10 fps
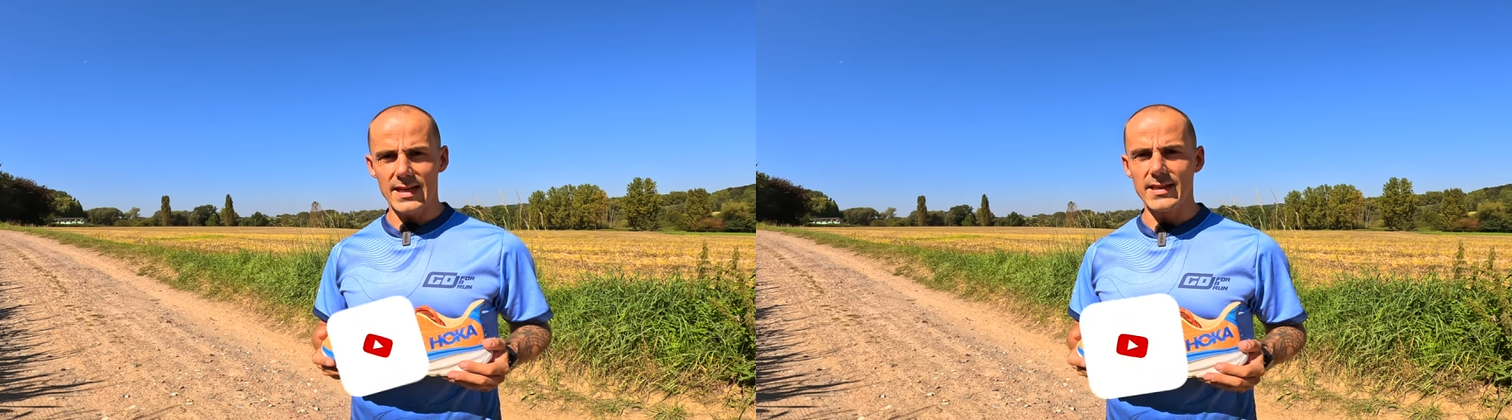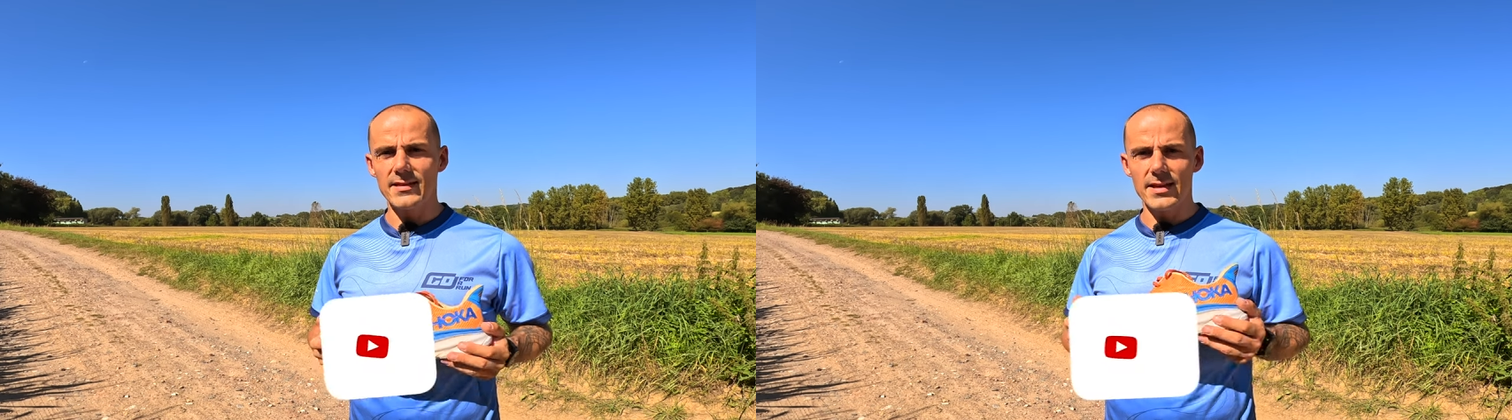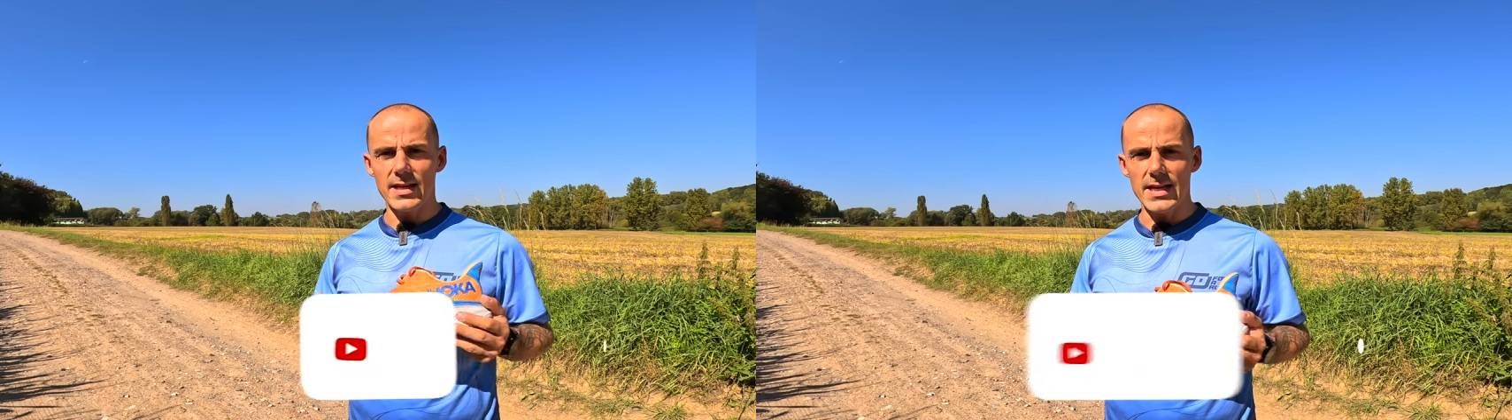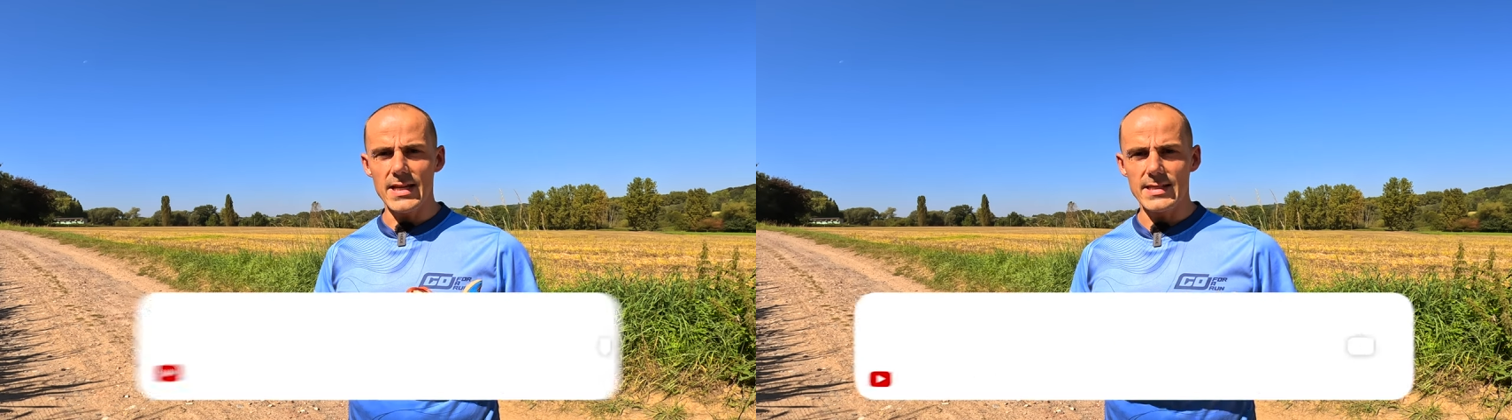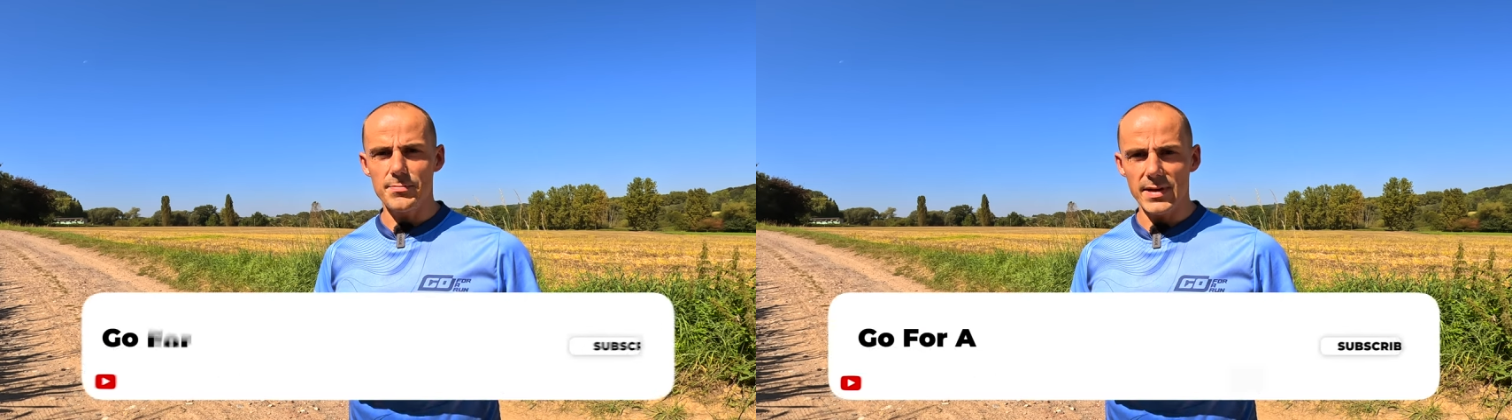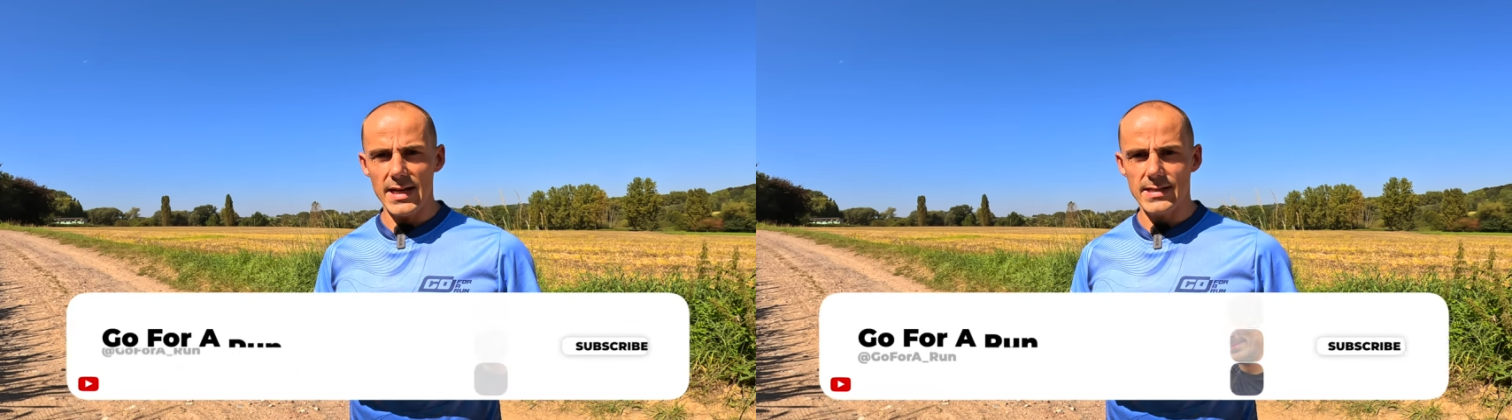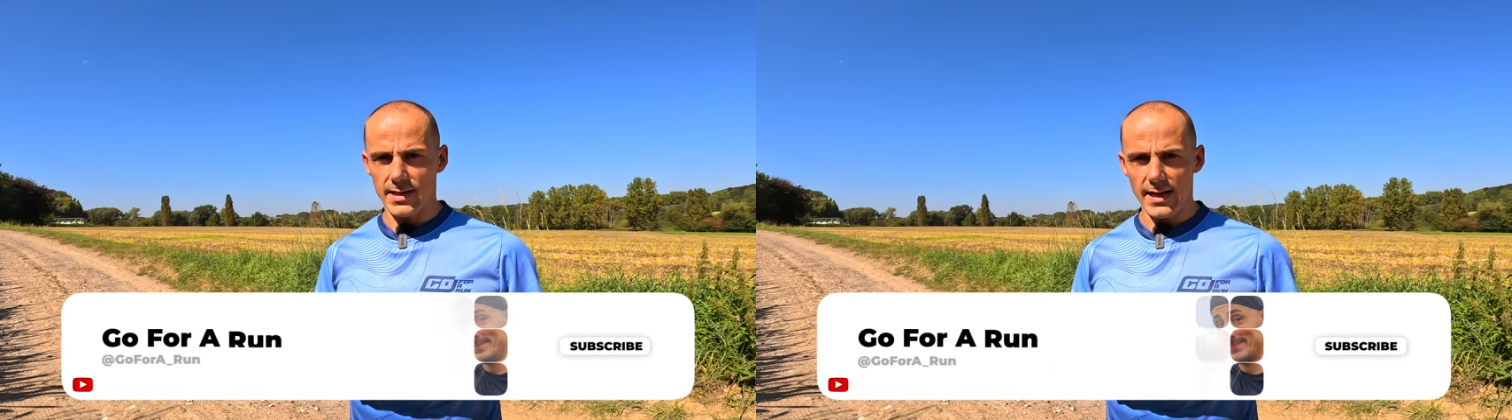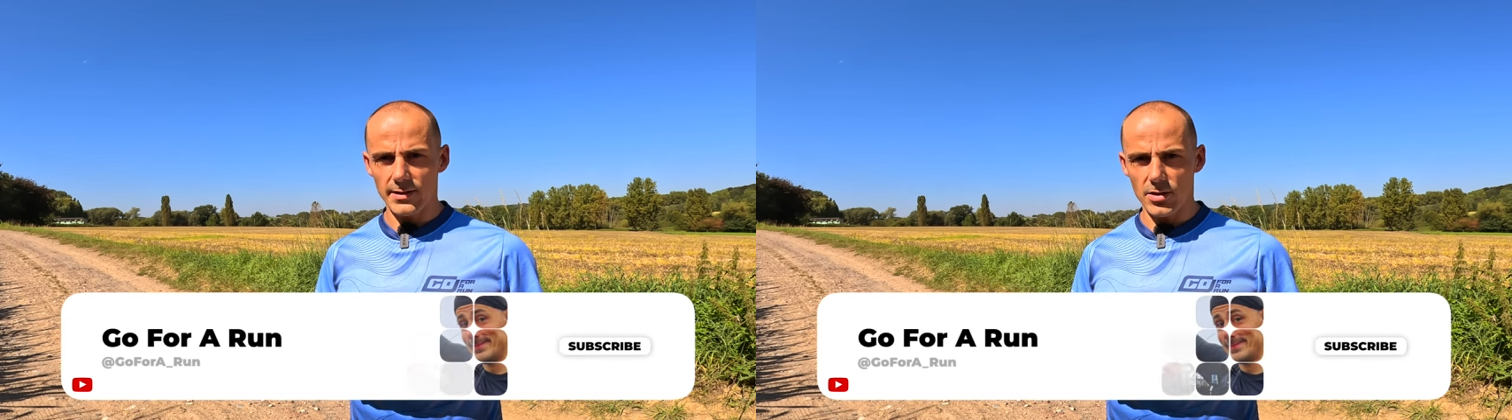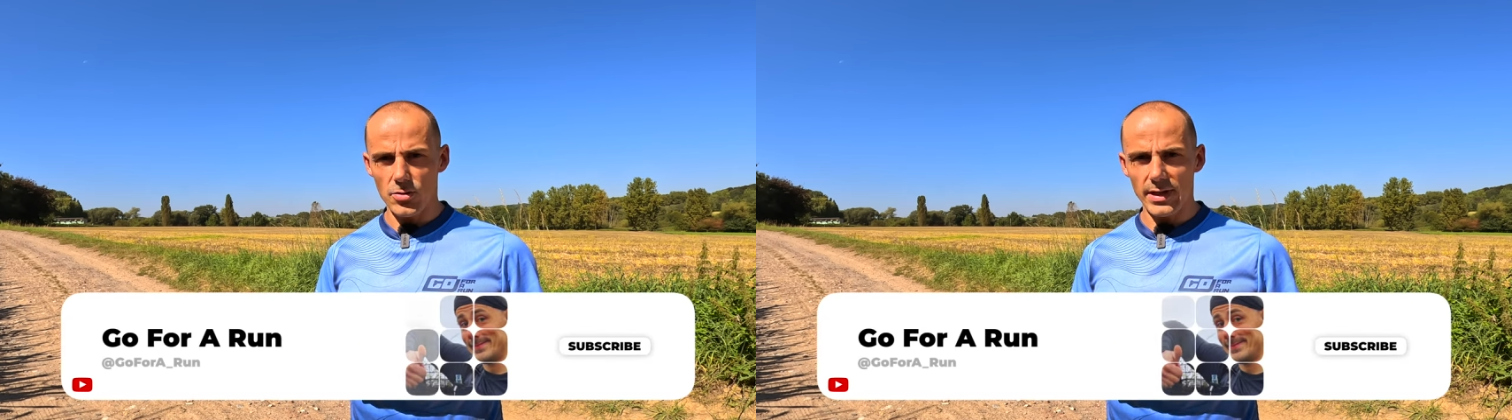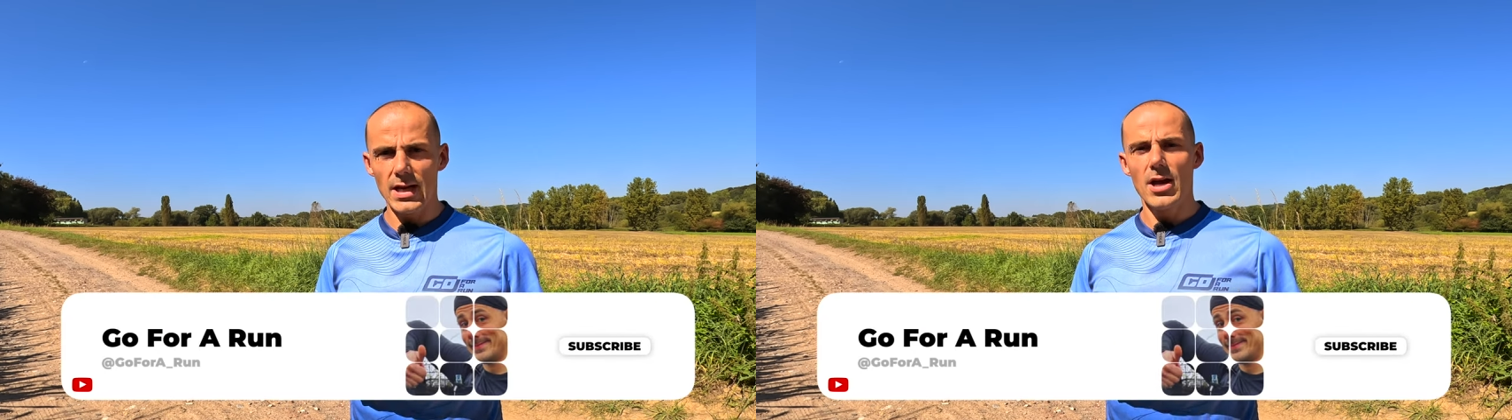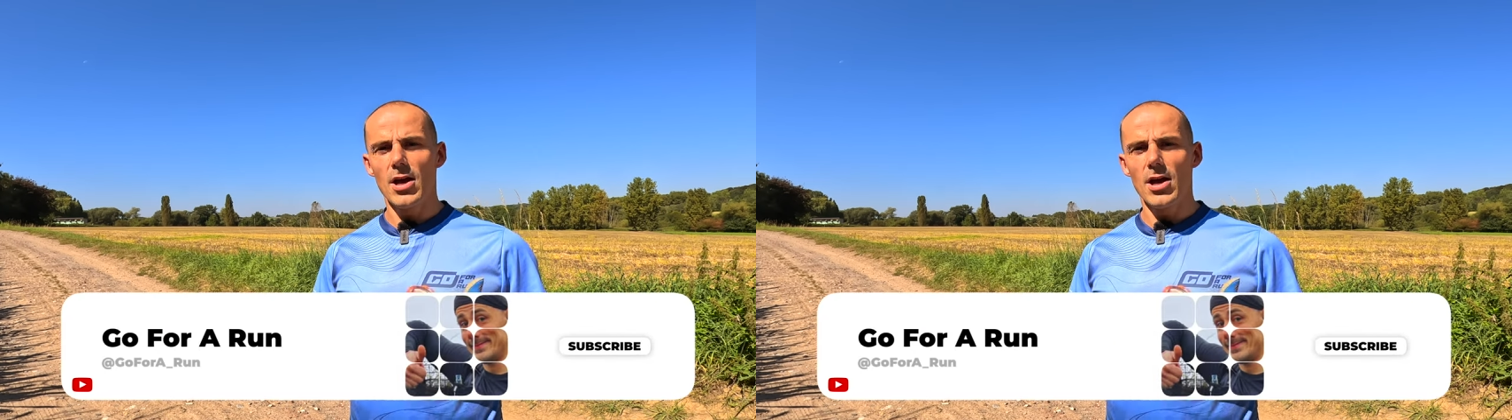in the easy pace category